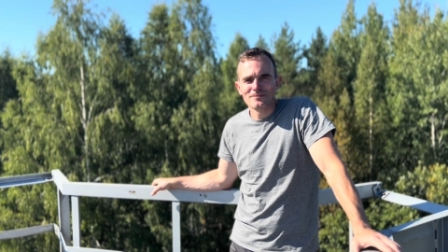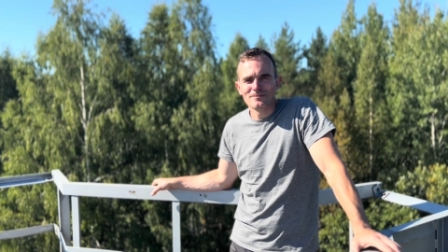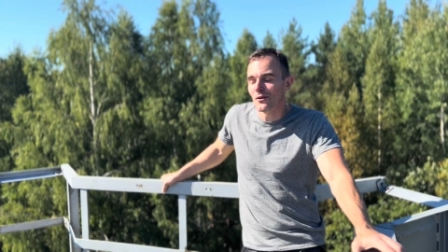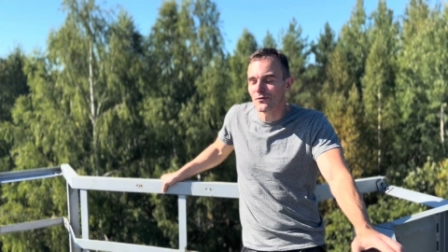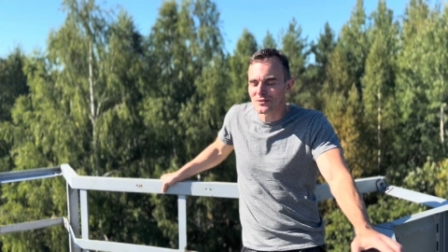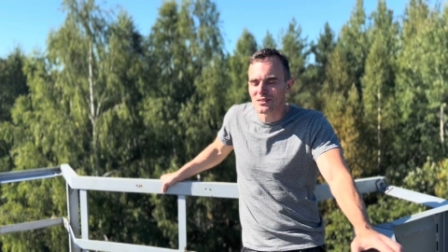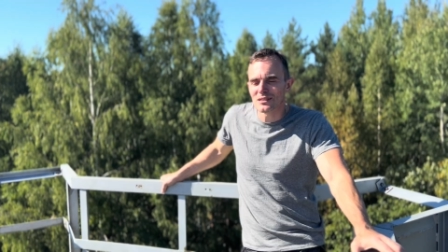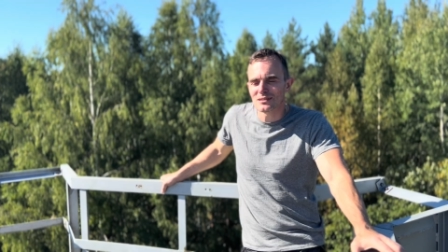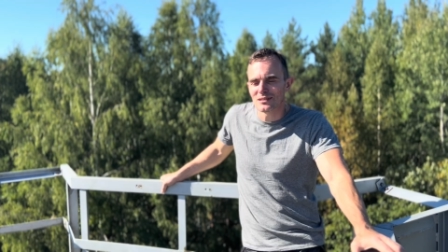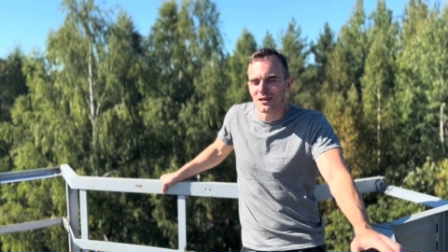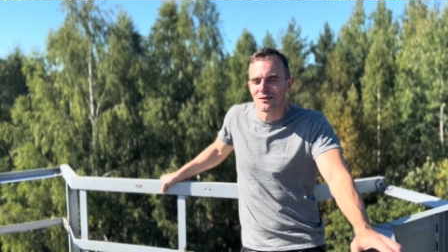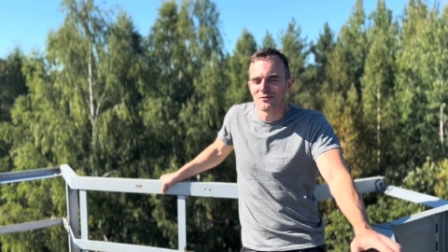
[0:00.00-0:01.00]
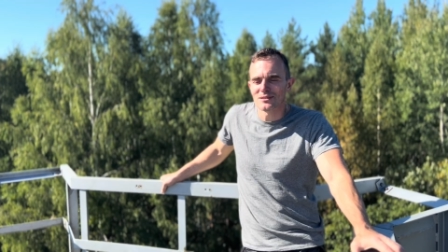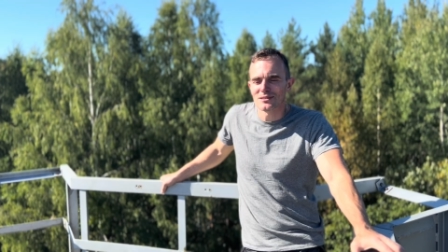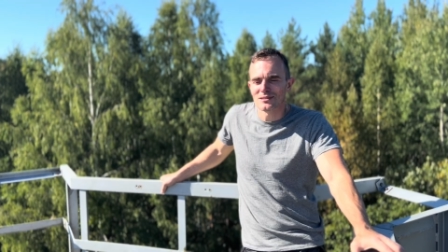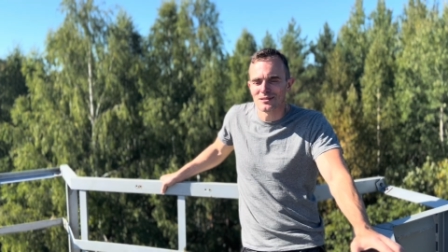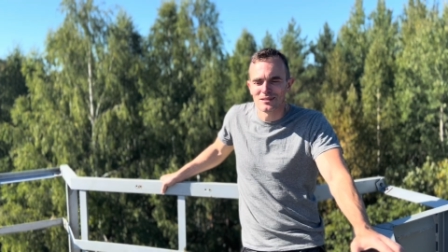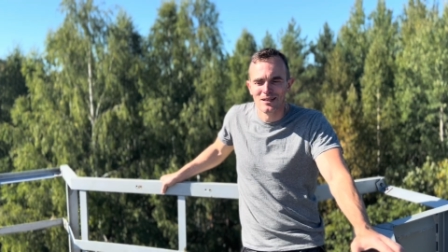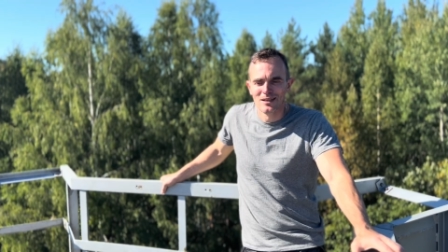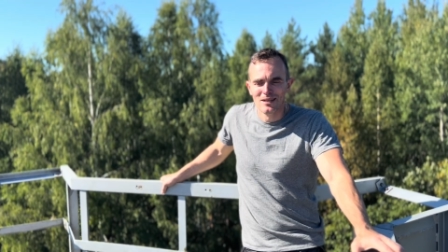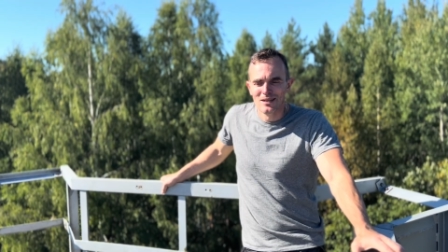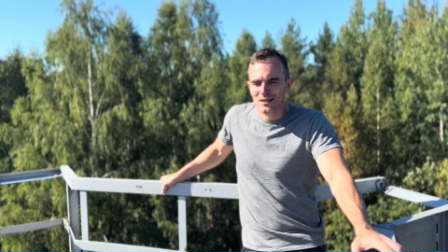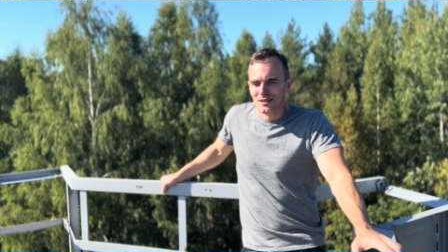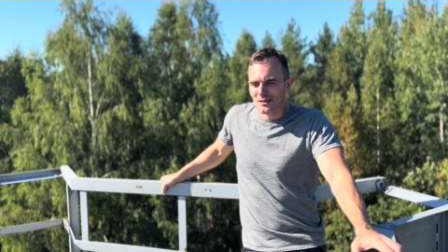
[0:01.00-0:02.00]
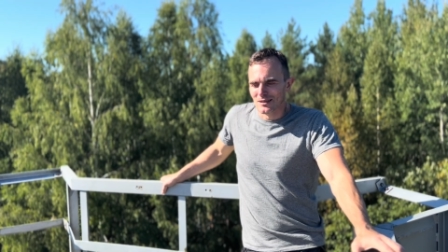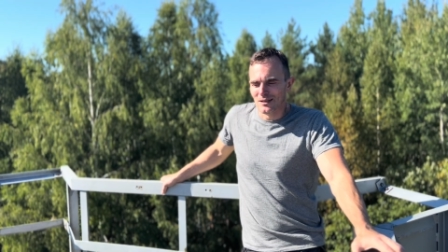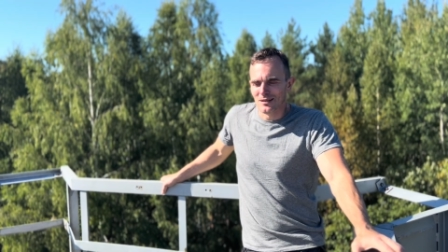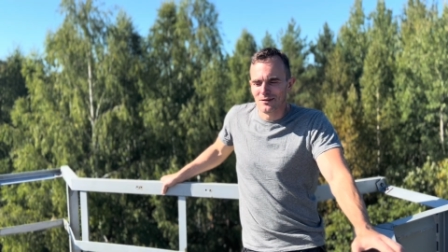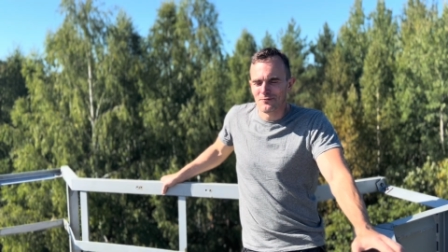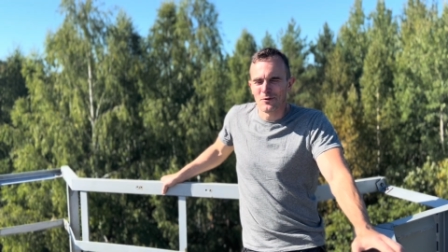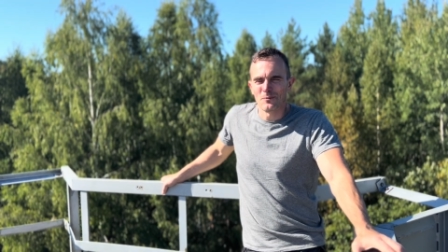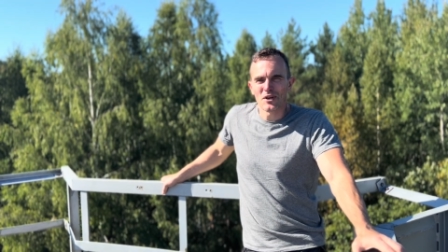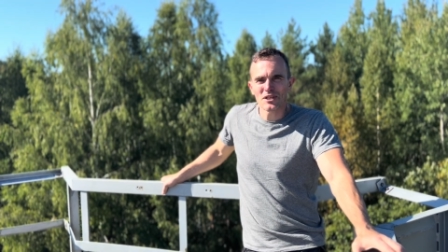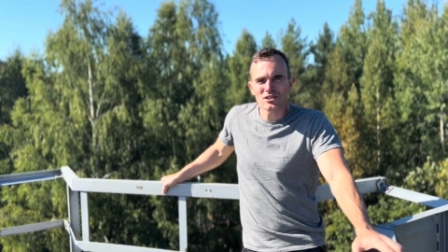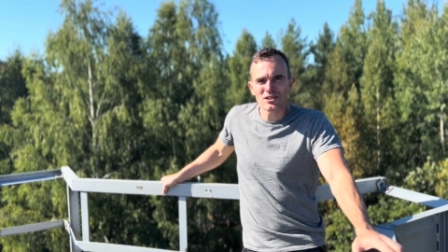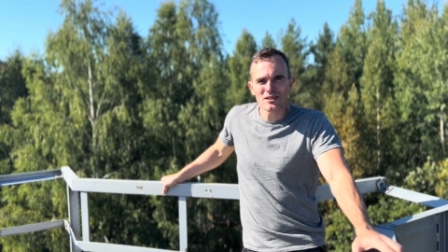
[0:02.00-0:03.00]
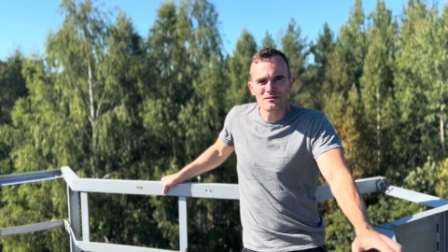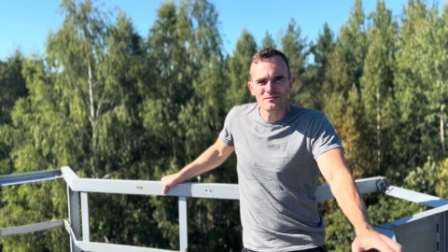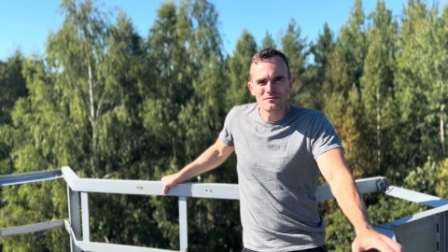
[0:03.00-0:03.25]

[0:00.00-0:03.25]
Officers, yeah, was uh, from Russia,